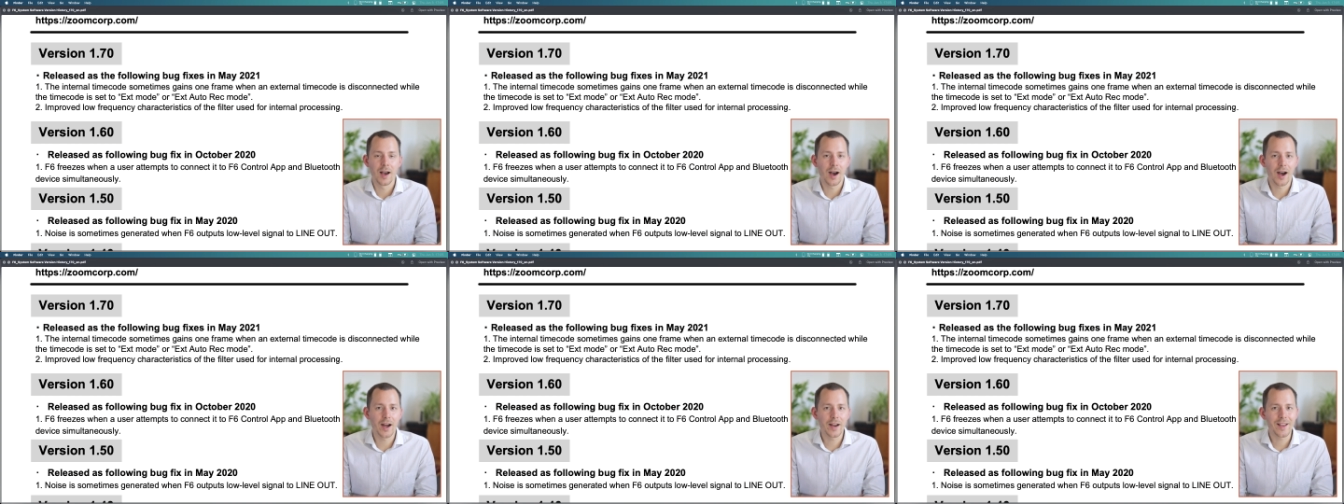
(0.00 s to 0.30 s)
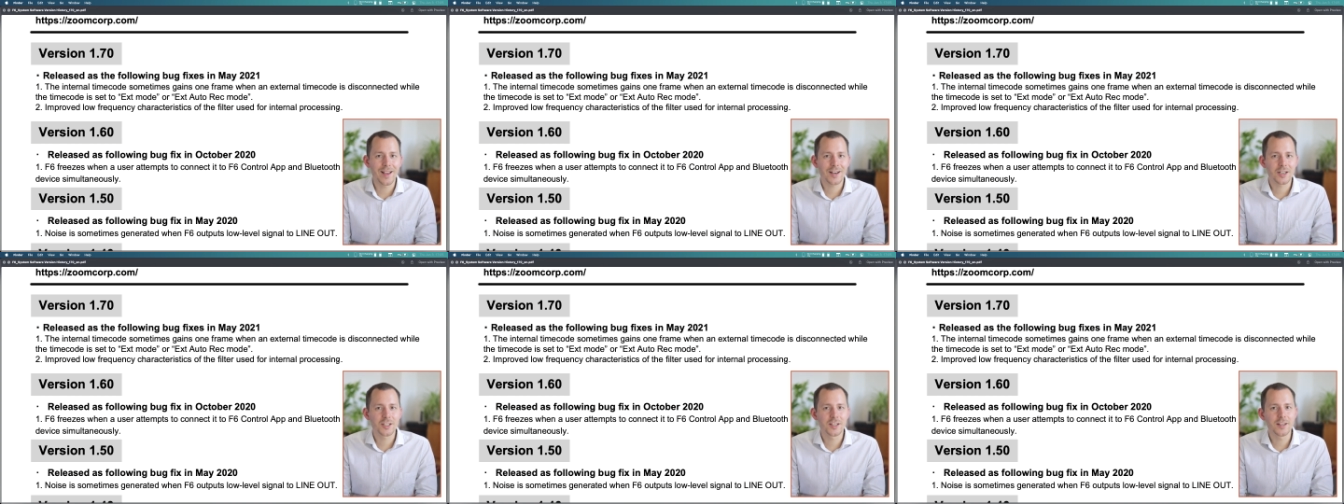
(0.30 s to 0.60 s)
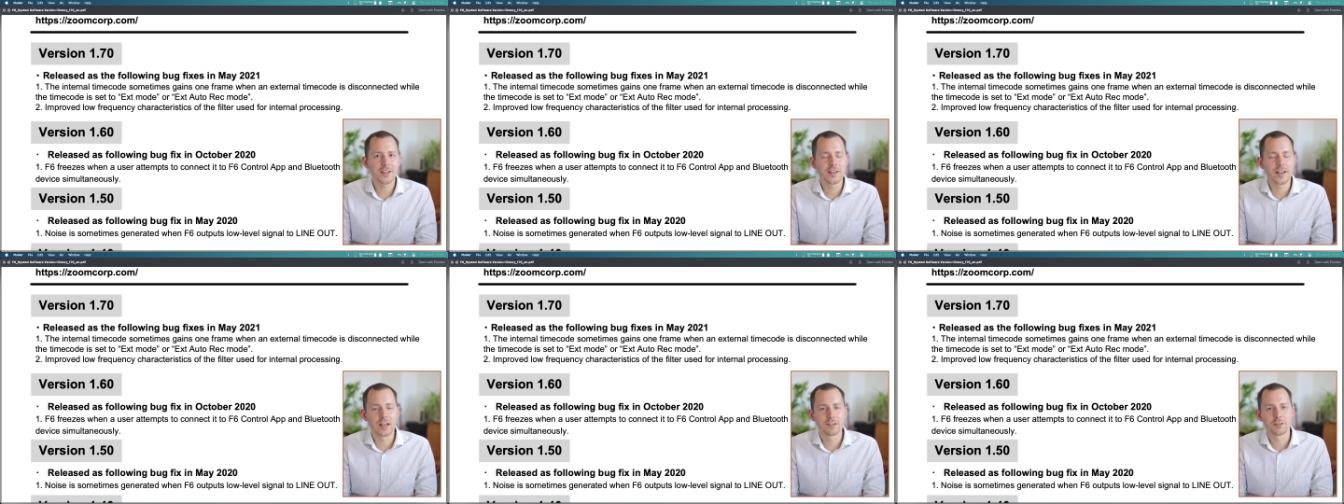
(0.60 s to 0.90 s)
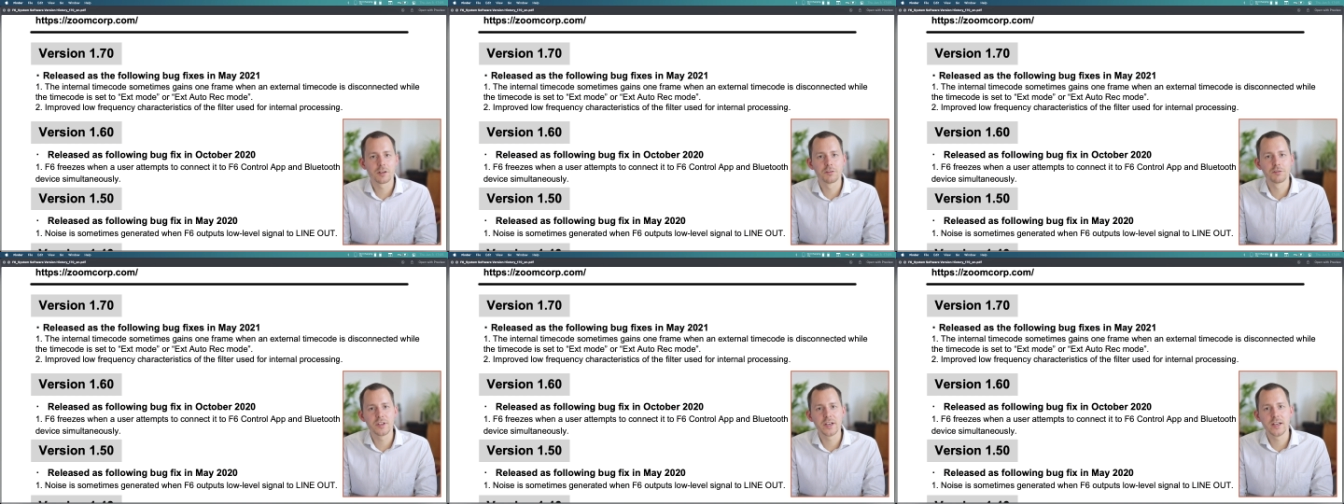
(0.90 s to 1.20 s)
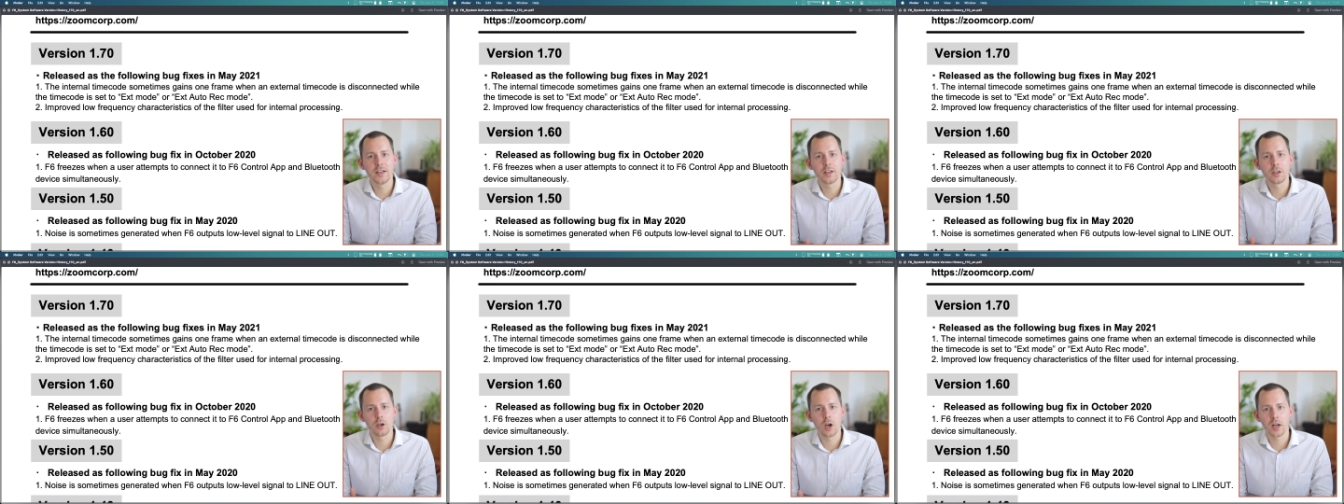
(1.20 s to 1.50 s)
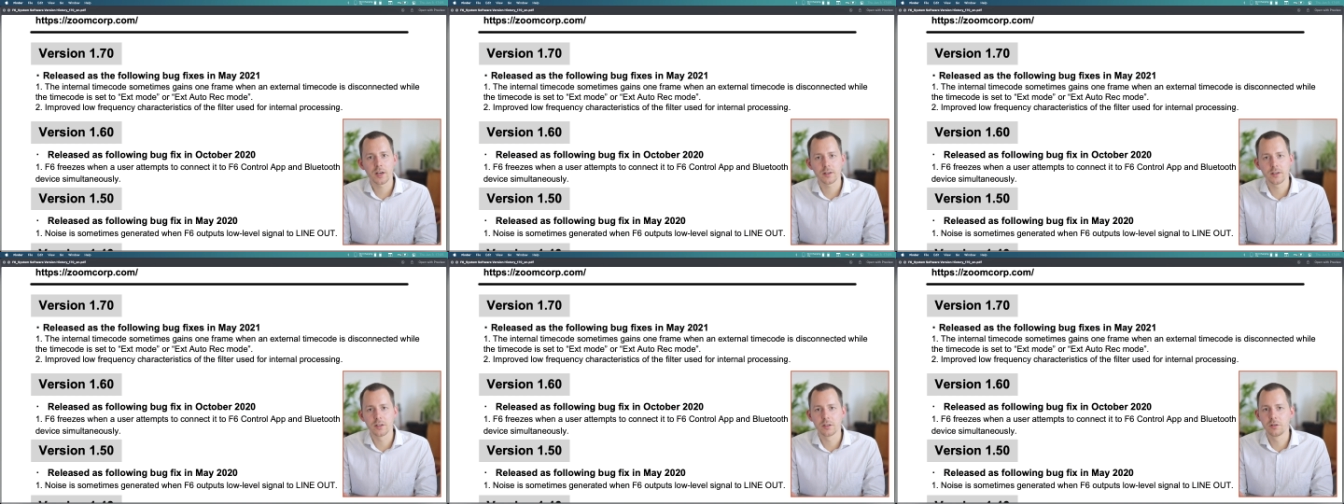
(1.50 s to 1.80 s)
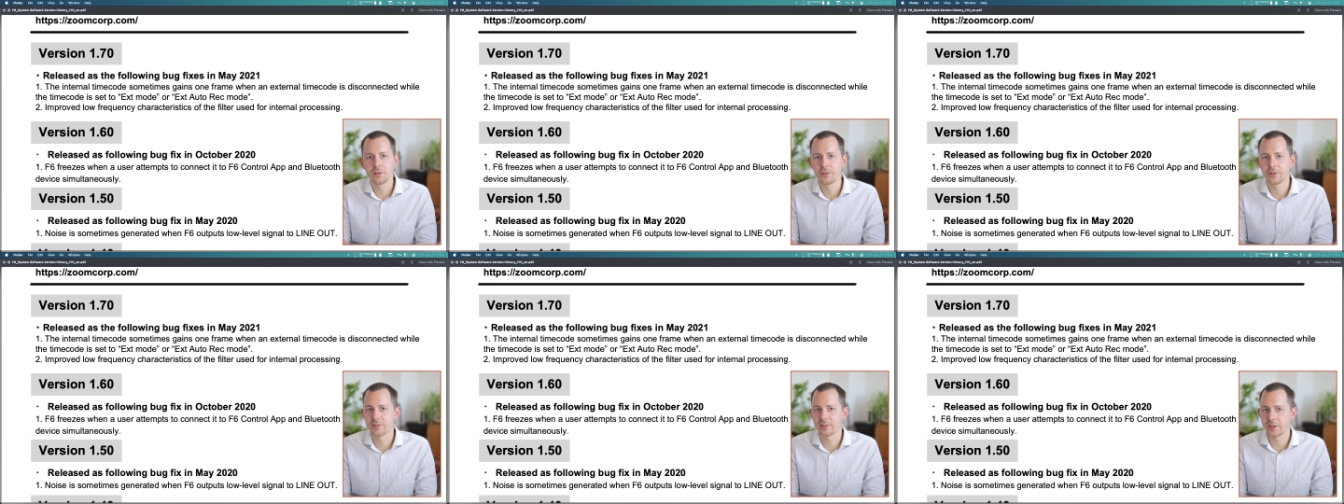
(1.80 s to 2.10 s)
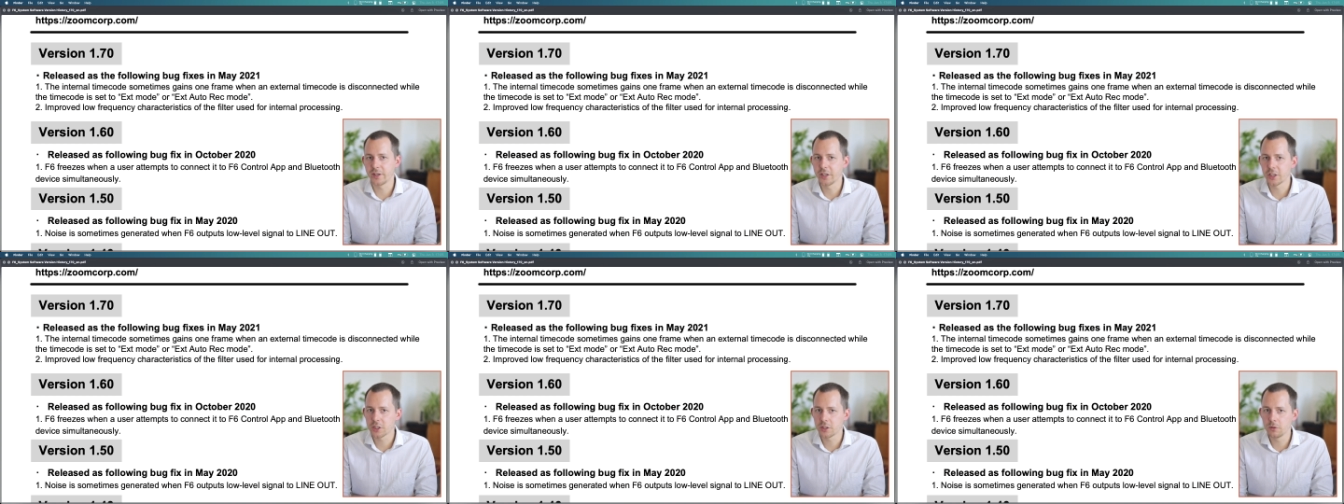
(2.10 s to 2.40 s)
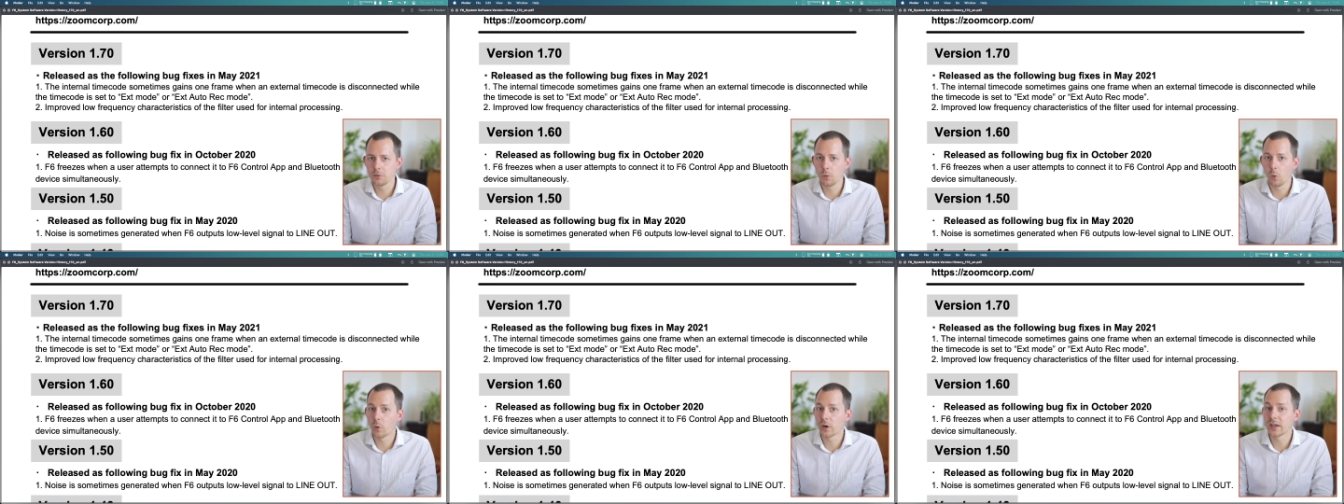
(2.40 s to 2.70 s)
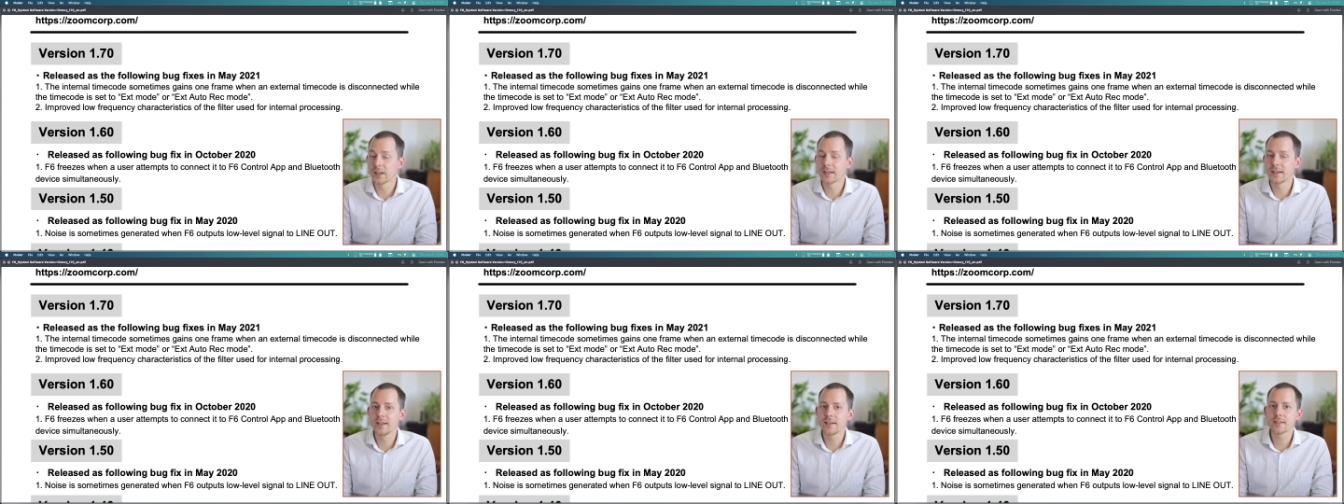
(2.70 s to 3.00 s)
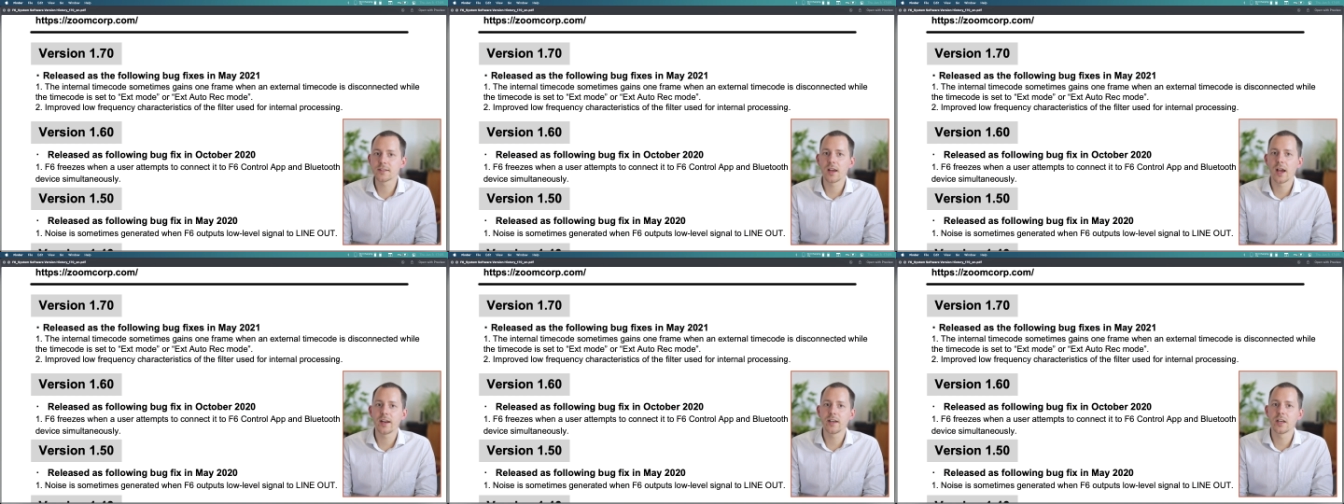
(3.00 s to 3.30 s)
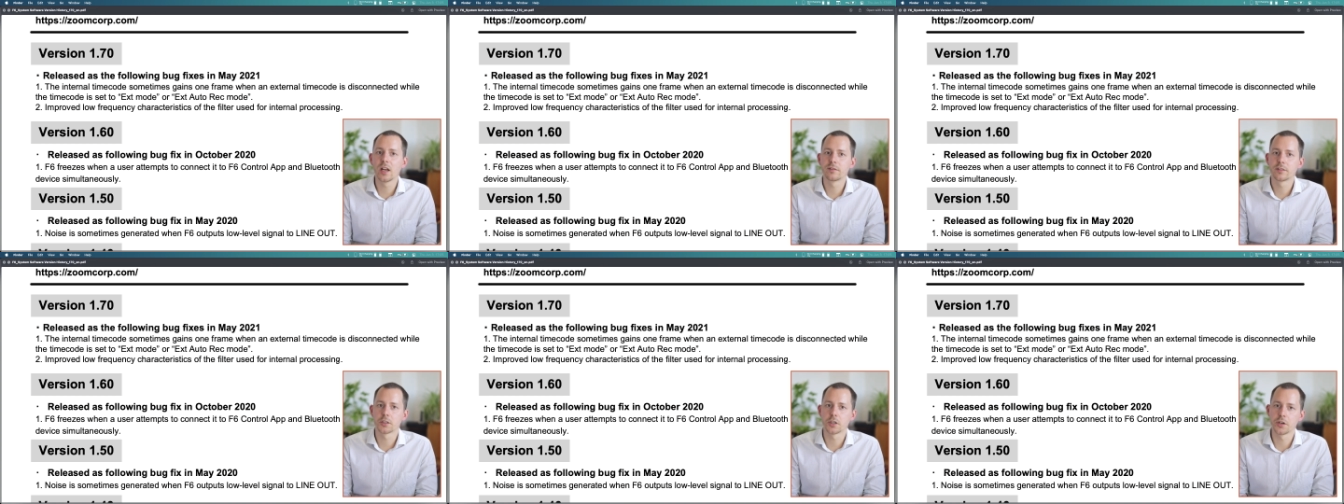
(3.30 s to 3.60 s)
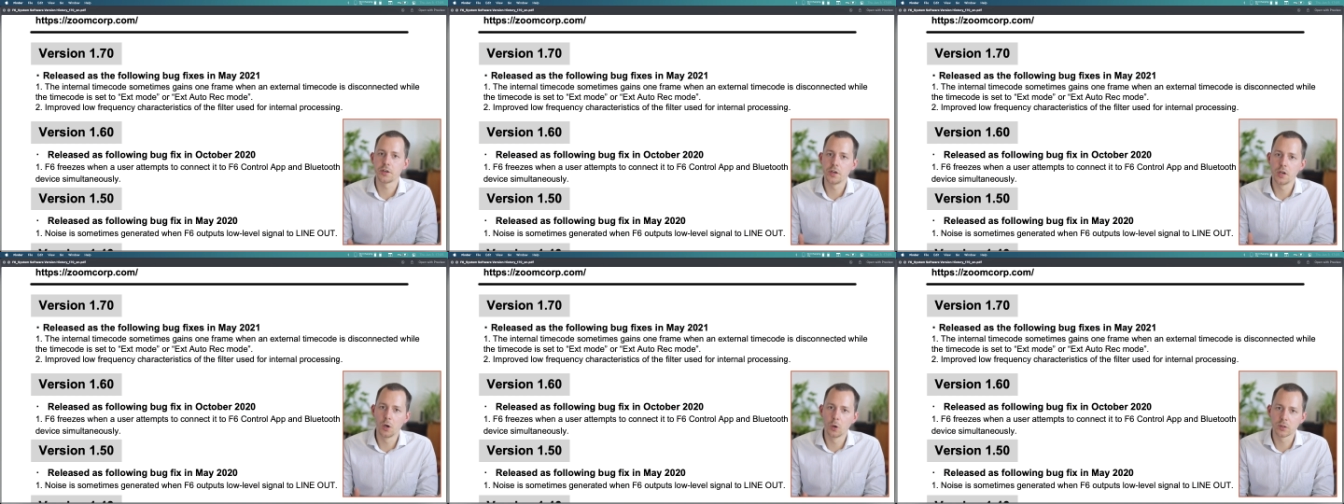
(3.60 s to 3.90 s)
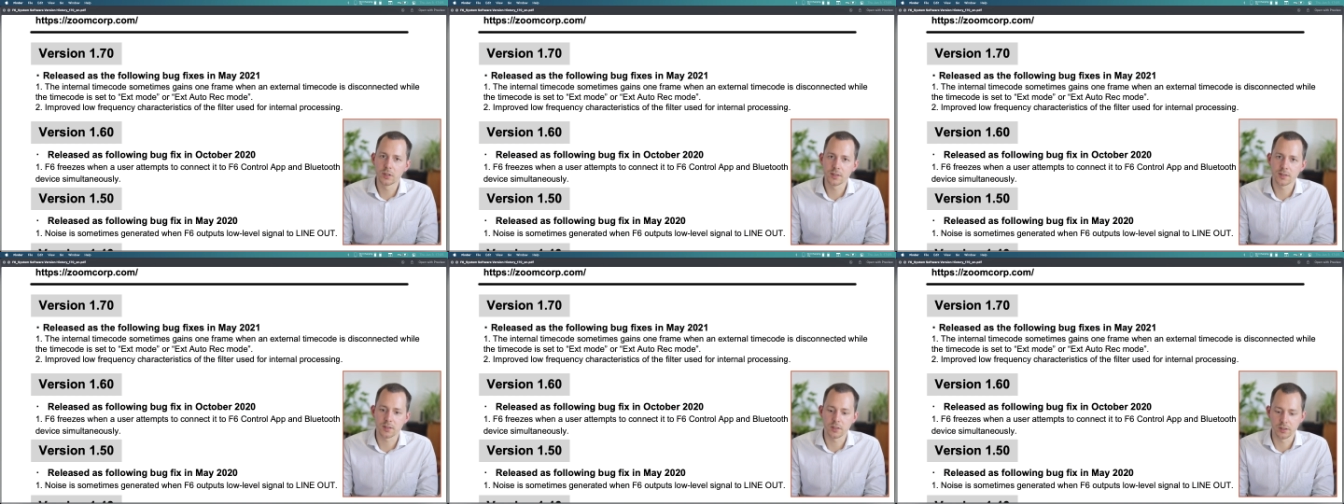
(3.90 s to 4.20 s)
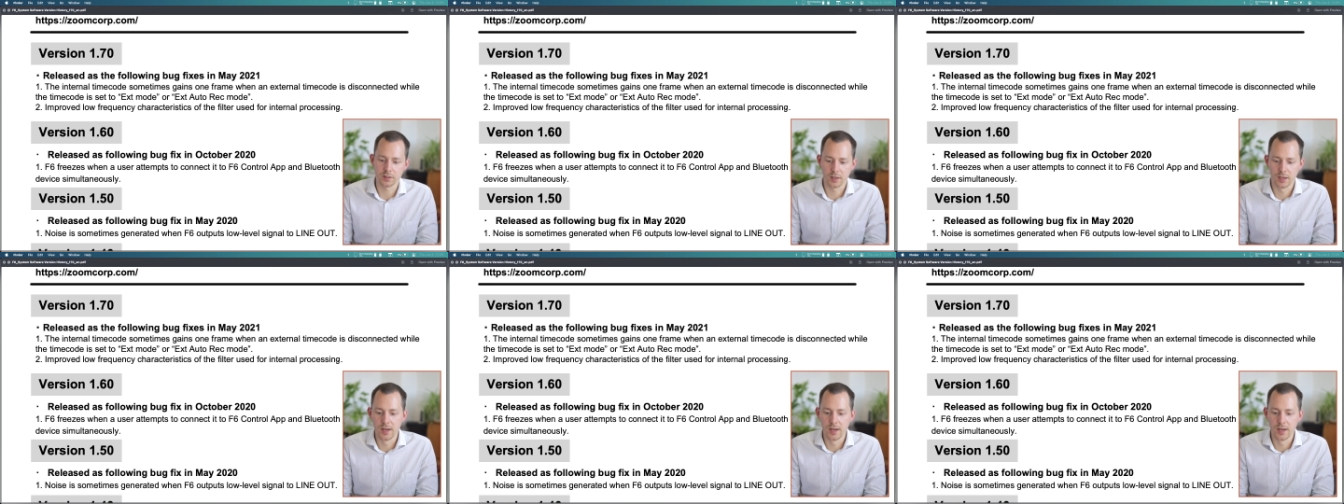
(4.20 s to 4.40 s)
I actually never really got into this issue, or at least I never noticed it.